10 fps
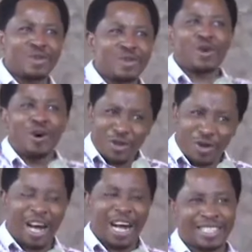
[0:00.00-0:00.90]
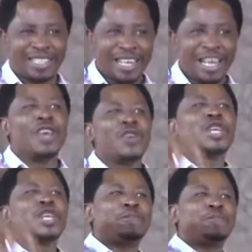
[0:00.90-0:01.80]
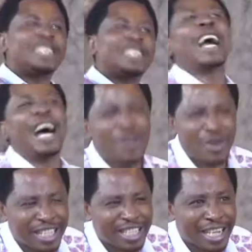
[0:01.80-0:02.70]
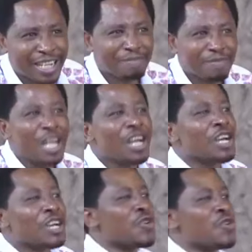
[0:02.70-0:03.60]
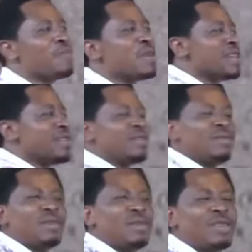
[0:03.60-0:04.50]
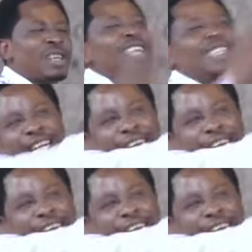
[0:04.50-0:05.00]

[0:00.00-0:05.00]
all your heart, you respect the anointing. You'll be greater than your